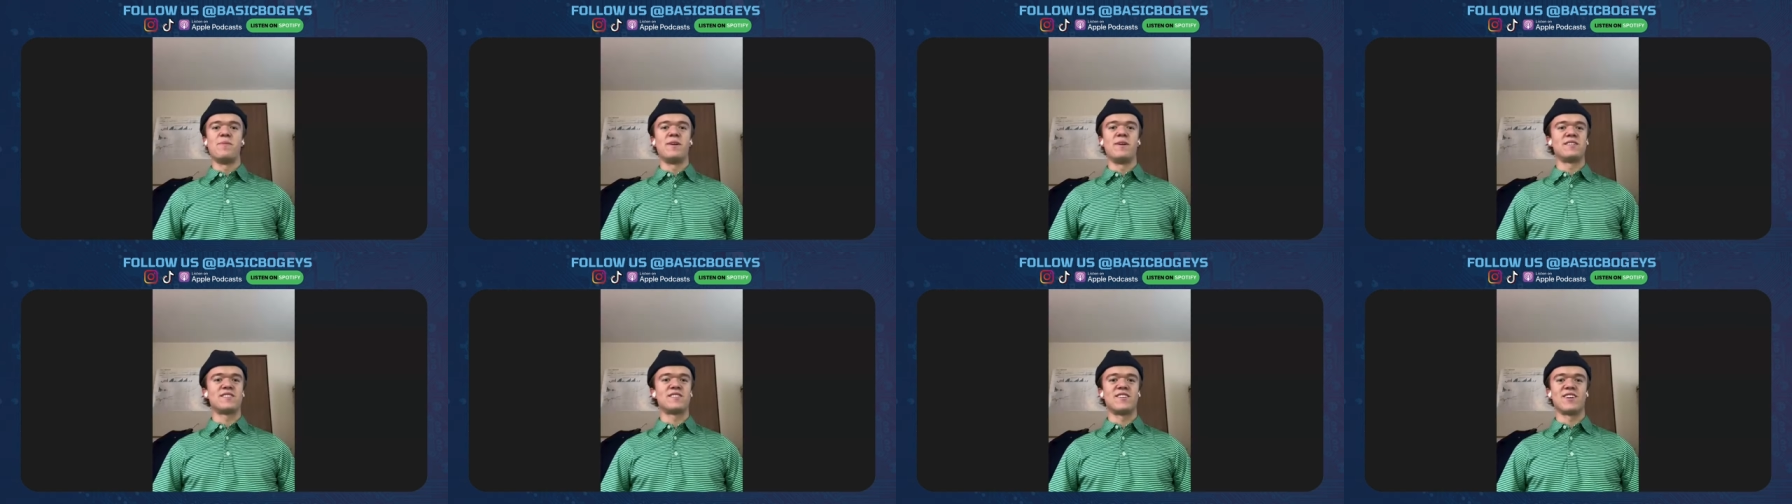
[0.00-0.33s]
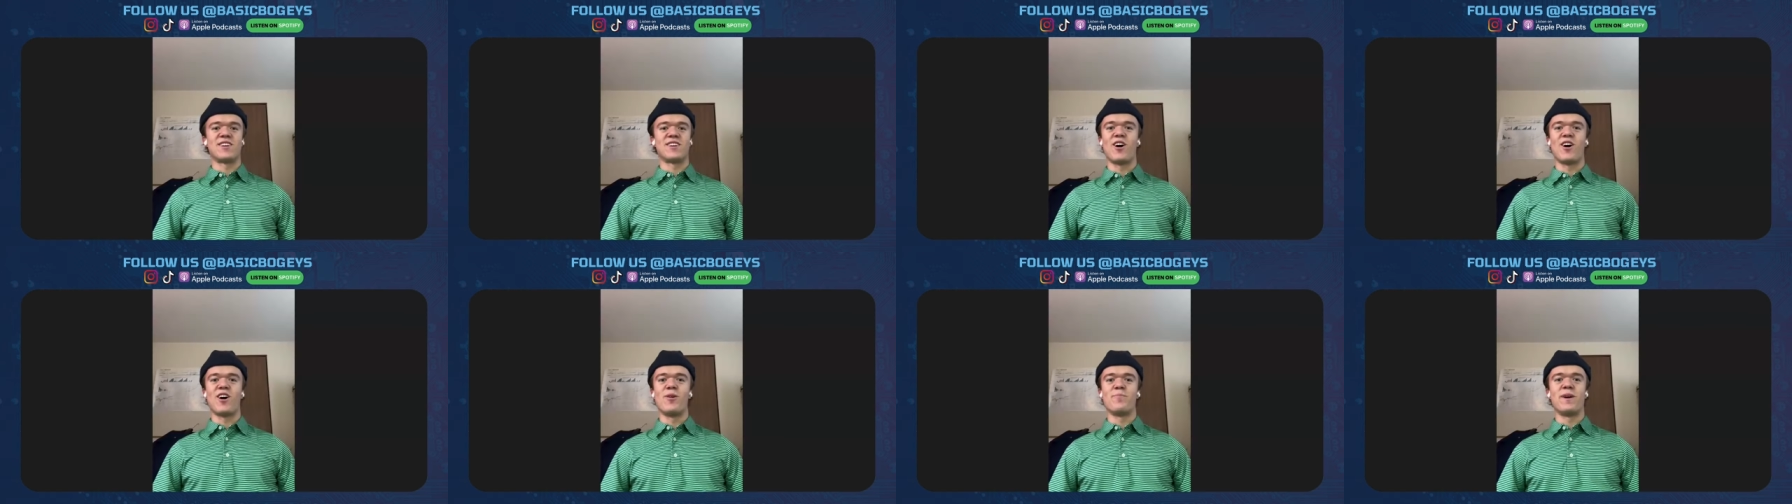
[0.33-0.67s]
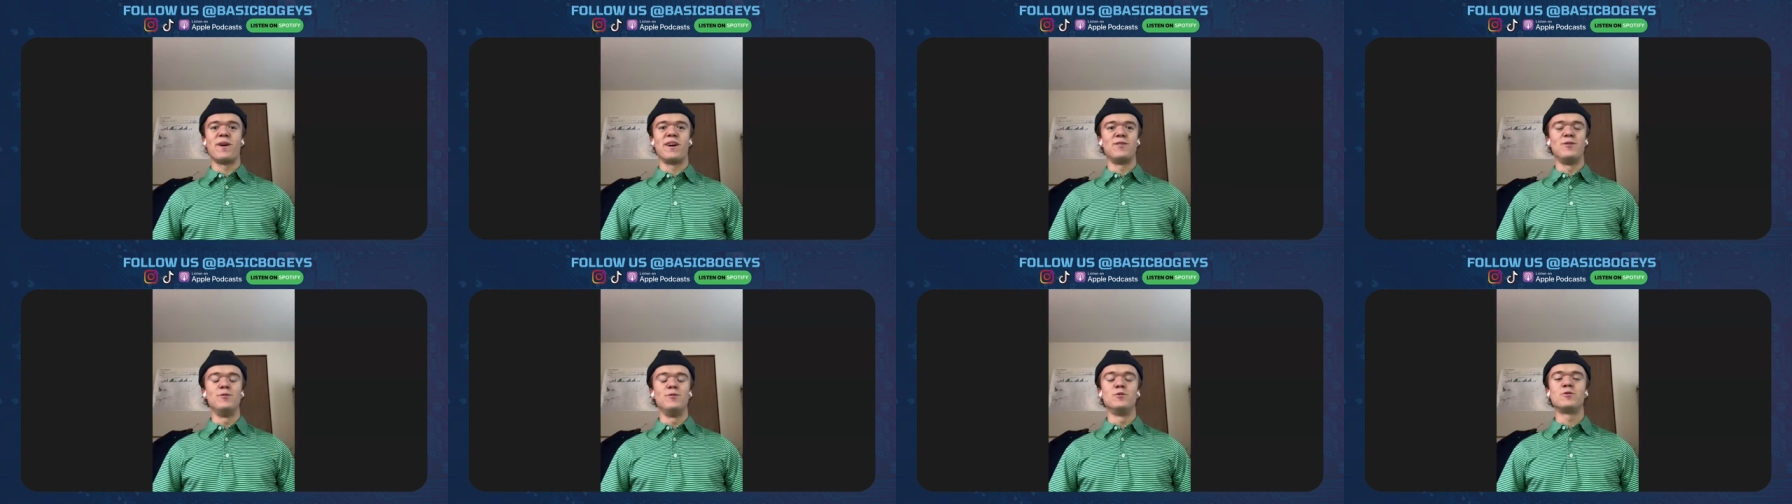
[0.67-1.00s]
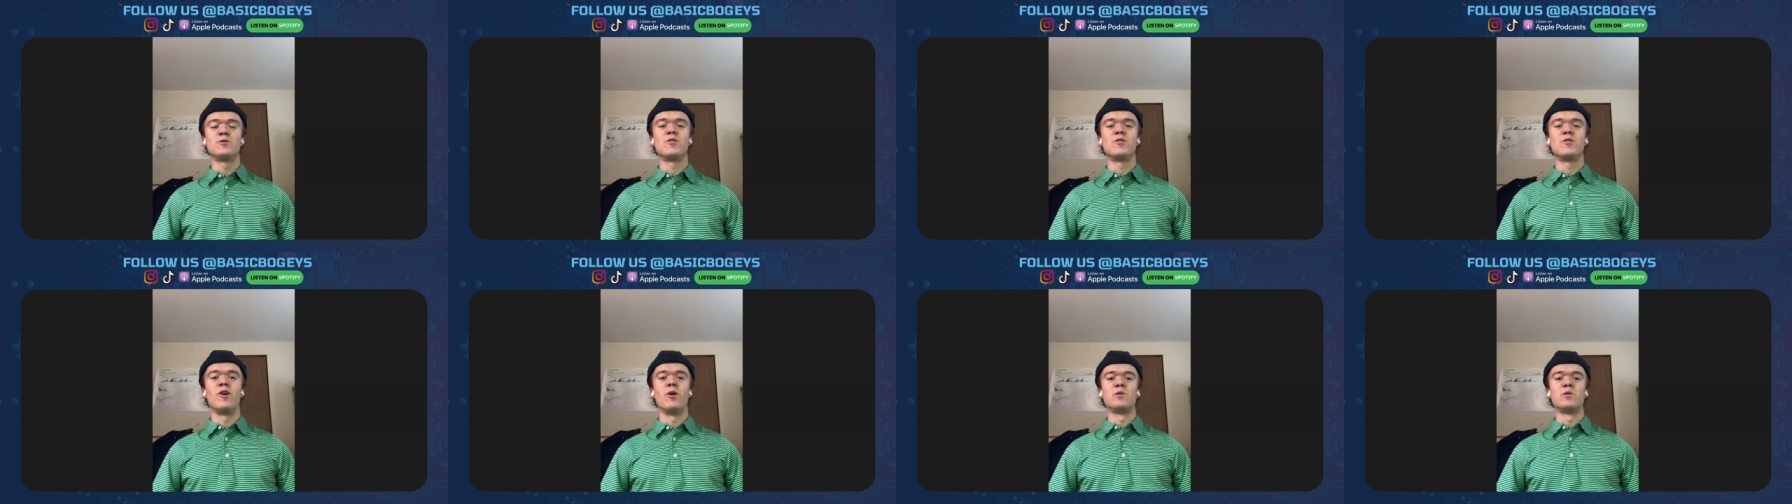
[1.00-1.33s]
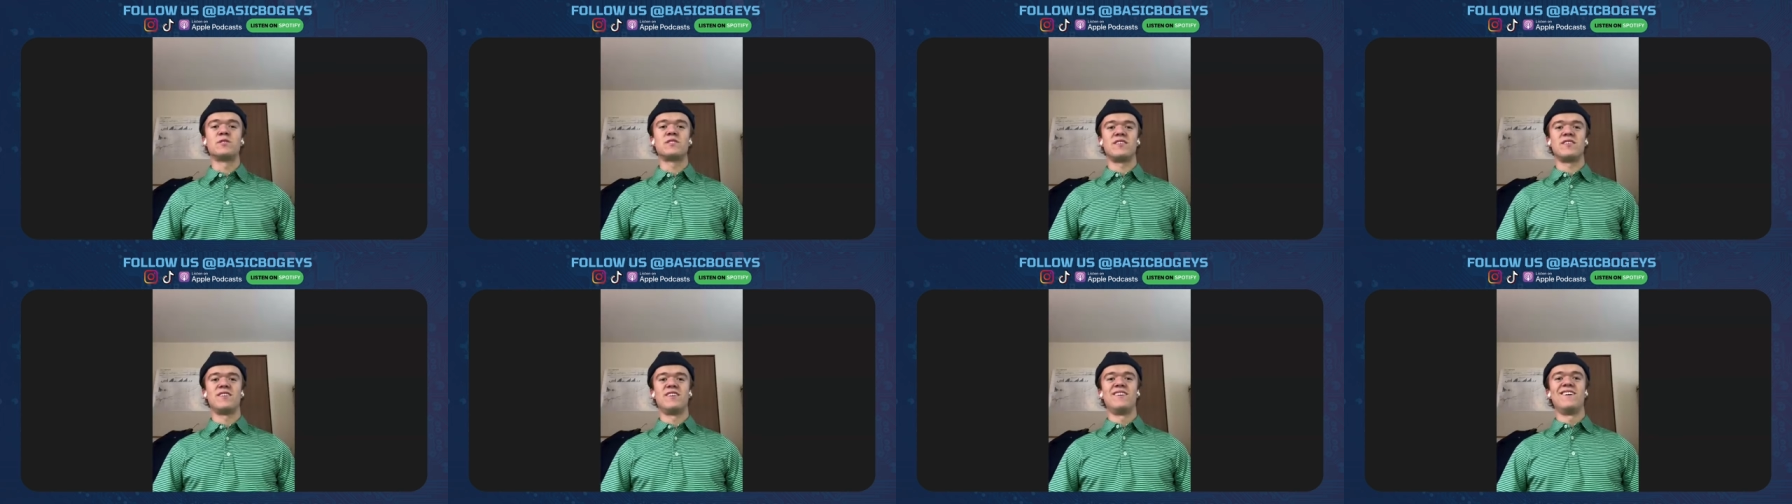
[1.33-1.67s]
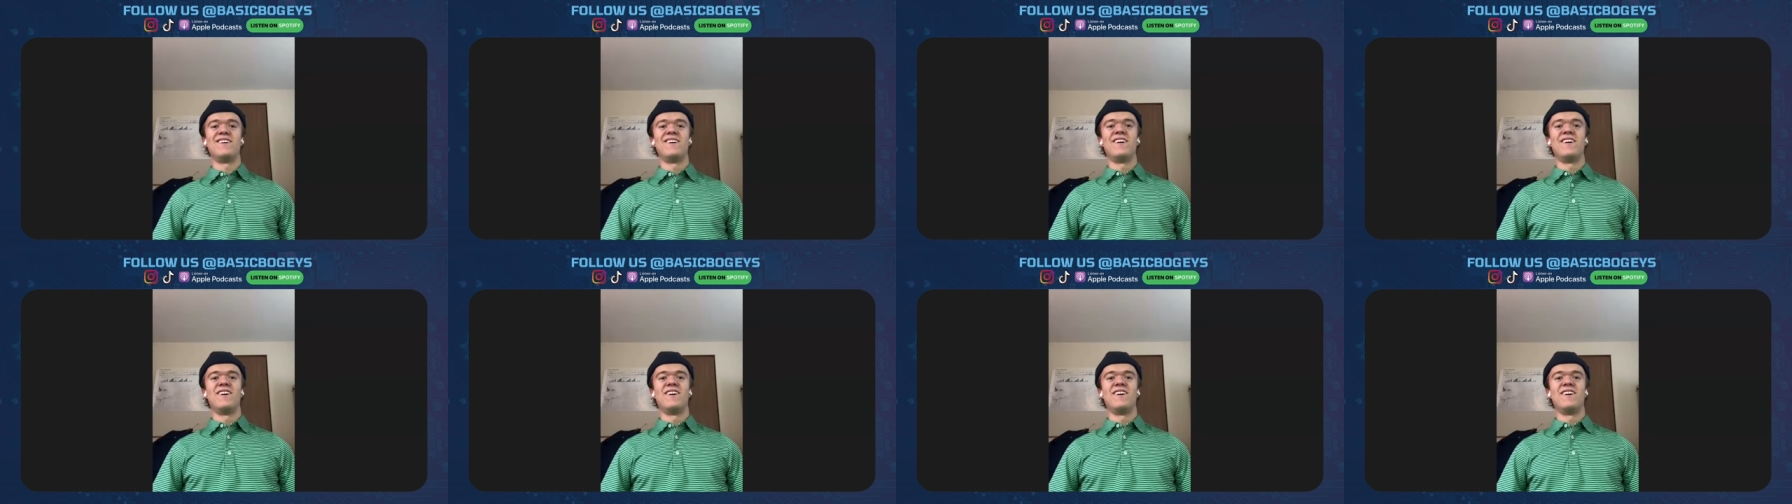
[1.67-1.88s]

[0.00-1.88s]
I missed the cut by two strokes